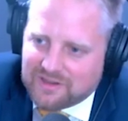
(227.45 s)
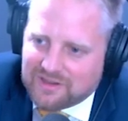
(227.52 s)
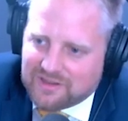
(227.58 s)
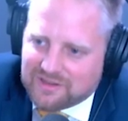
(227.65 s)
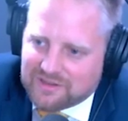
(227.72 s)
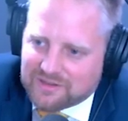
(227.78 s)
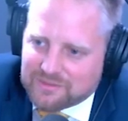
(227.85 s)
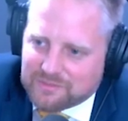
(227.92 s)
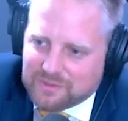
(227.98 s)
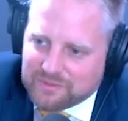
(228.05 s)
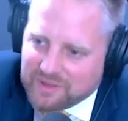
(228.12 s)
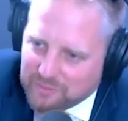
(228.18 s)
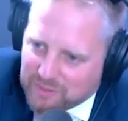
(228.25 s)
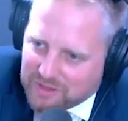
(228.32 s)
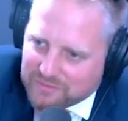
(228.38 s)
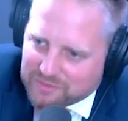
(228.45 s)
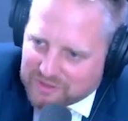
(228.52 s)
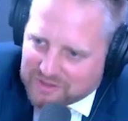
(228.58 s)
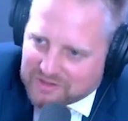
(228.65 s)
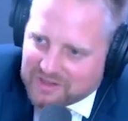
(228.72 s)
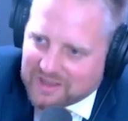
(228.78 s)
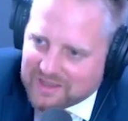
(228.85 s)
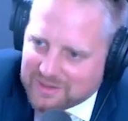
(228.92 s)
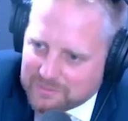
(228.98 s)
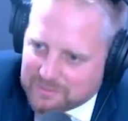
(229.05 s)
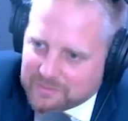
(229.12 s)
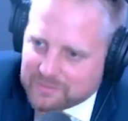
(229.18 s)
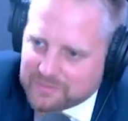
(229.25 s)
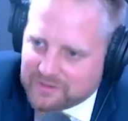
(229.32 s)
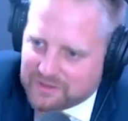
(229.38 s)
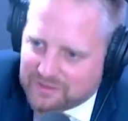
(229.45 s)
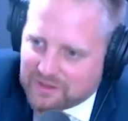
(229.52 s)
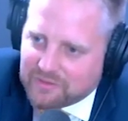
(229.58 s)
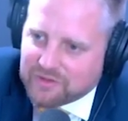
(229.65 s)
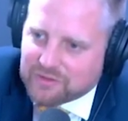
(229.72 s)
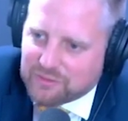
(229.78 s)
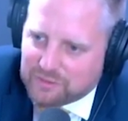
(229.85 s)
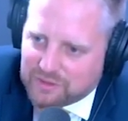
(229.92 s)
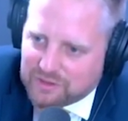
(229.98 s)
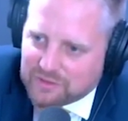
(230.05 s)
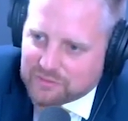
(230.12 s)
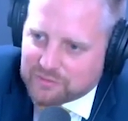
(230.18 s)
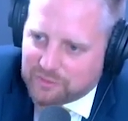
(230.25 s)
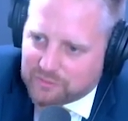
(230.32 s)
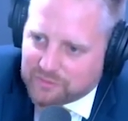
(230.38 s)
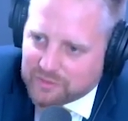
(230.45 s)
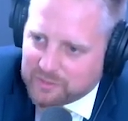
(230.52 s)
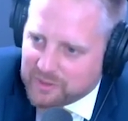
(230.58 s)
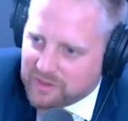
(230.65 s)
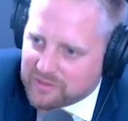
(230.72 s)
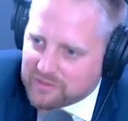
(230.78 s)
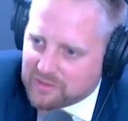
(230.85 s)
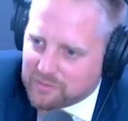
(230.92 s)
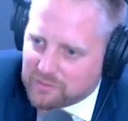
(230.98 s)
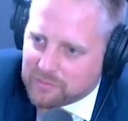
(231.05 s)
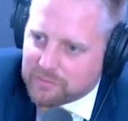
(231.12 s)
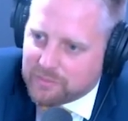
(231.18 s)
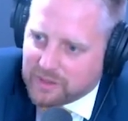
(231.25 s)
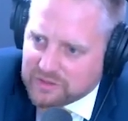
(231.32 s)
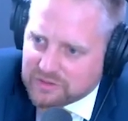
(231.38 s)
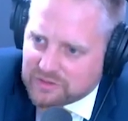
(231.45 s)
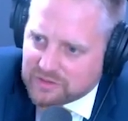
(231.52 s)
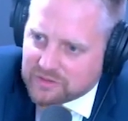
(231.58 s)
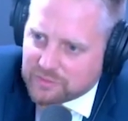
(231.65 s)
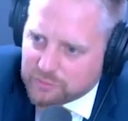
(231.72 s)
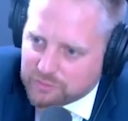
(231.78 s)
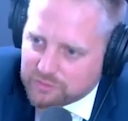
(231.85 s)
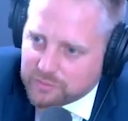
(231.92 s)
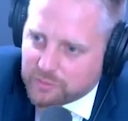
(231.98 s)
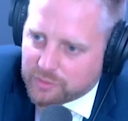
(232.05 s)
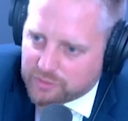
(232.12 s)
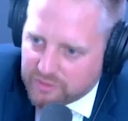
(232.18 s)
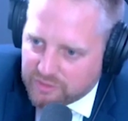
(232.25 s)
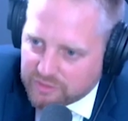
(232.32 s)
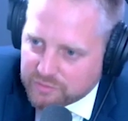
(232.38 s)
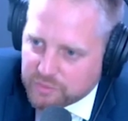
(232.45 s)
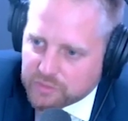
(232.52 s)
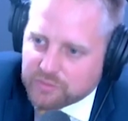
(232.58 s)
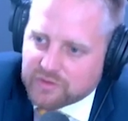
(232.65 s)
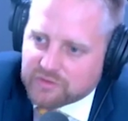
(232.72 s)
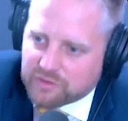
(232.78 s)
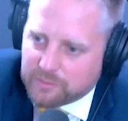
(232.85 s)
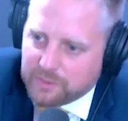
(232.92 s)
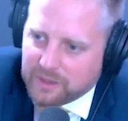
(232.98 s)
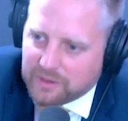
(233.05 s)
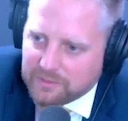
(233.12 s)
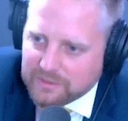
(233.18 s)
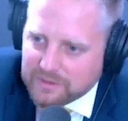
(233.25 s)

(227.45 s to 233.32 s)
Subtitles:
If they will ever claim the territory of Liberland, they will actually lose the border dispute with Serbia,